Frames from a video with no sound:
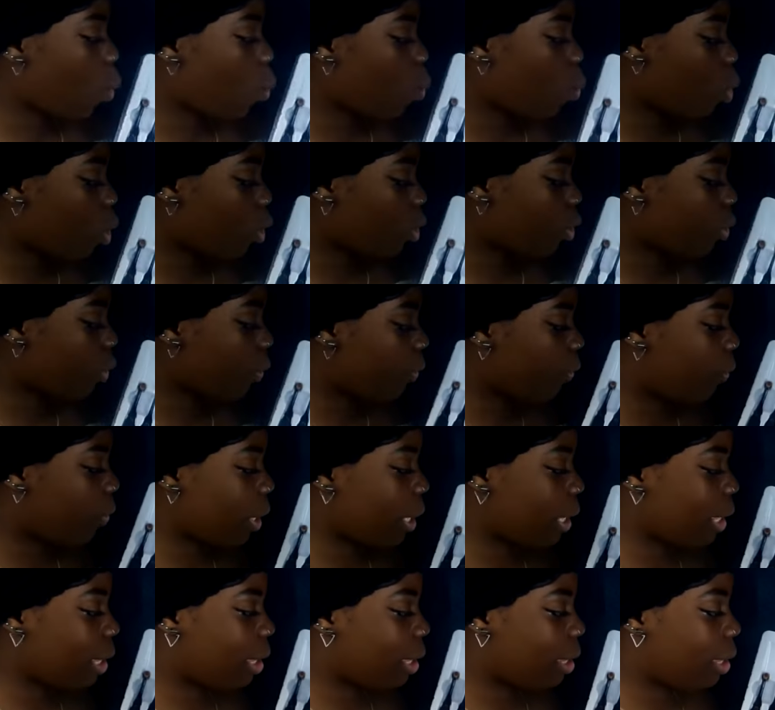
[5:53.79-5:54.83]
one of
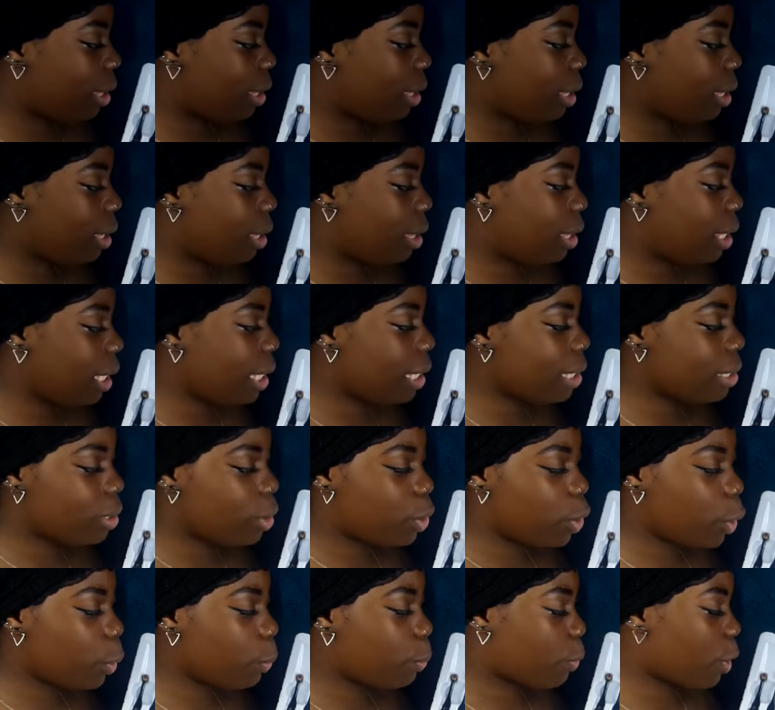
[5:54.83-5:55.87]
these
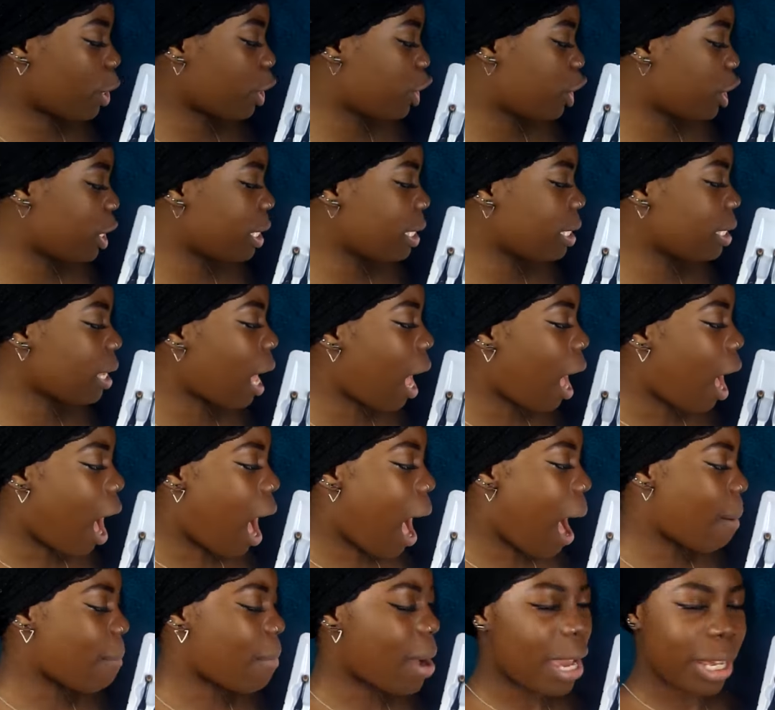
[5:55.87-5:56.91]
two brushes.
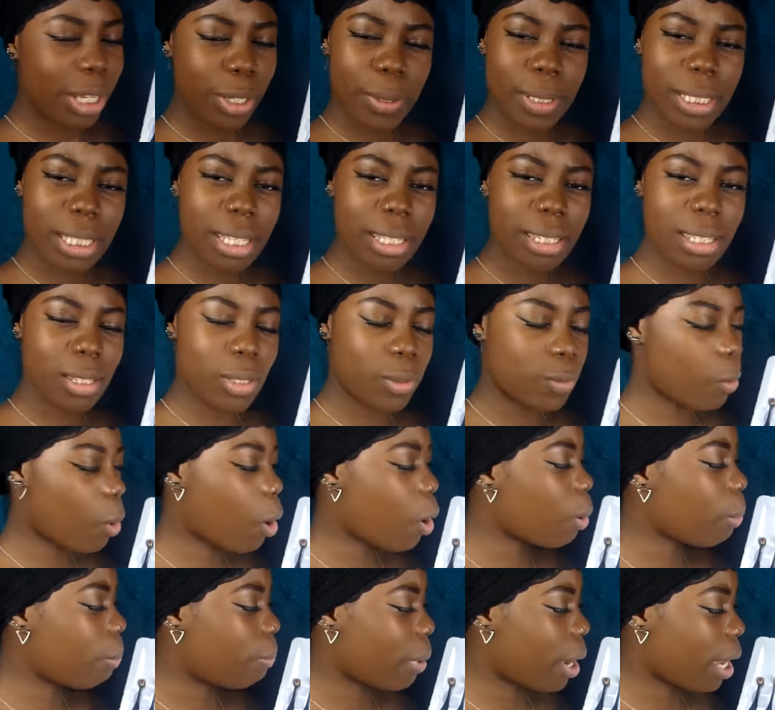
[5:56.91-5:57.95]
I might use this as
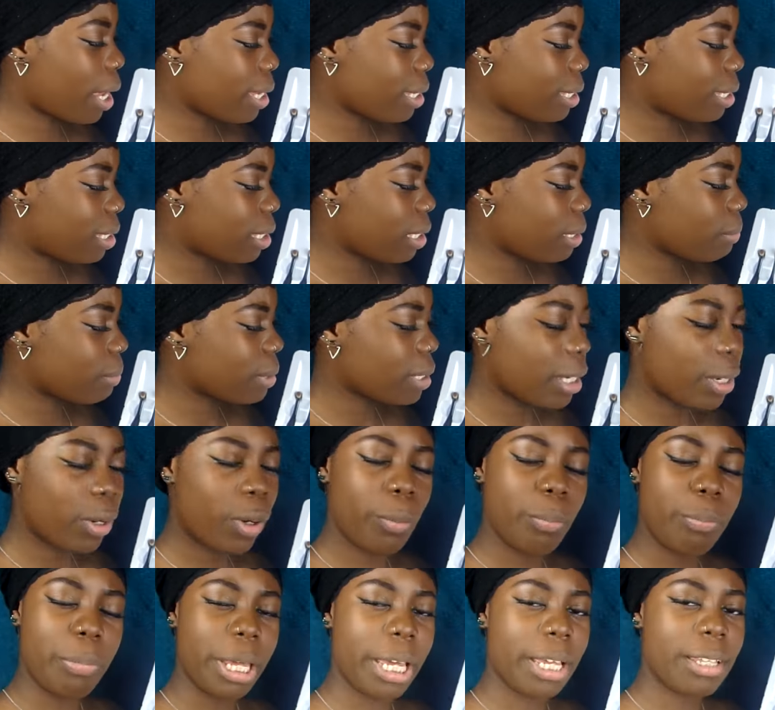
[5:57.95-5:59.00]
well, but it seems a
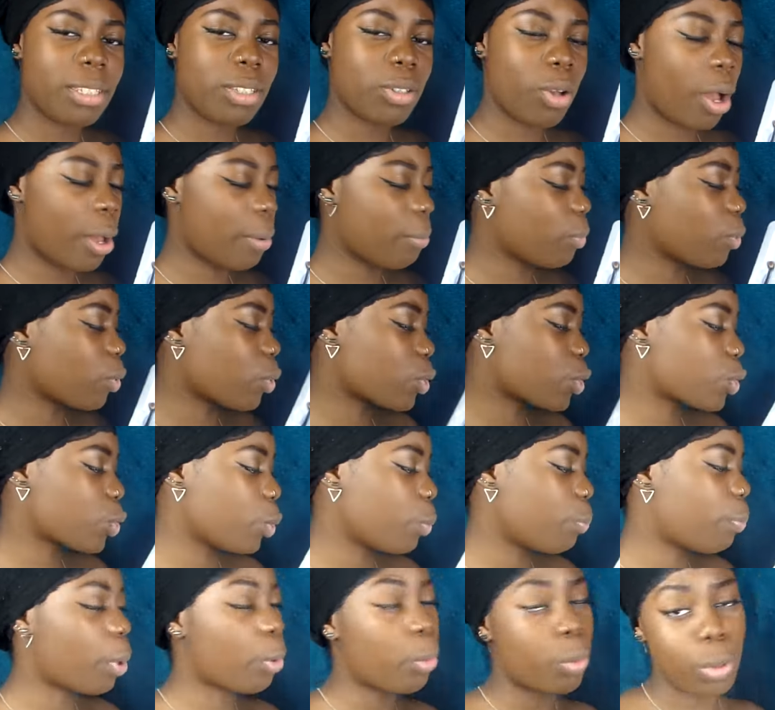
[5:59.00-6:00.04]
little big, so I'm not sure,
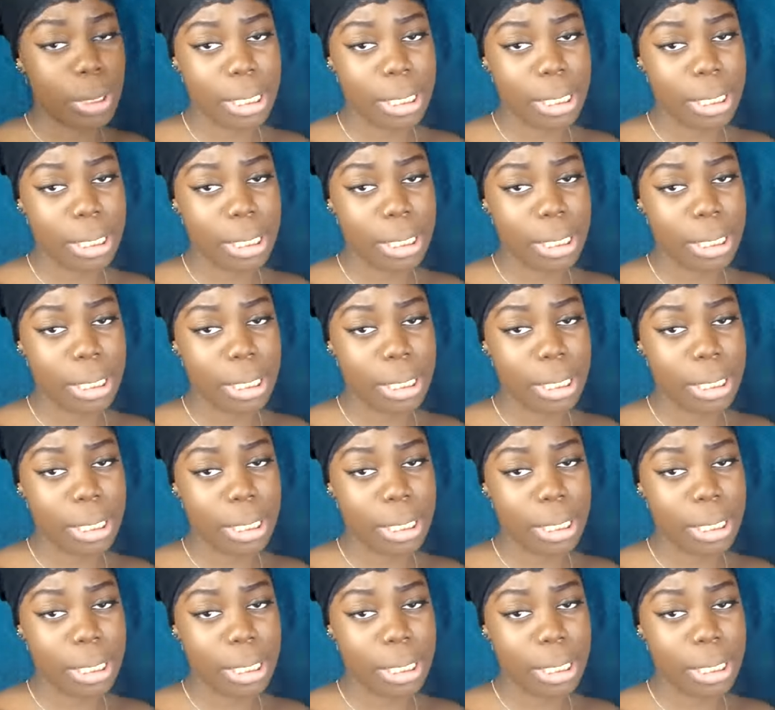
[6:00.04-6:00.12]
but we'll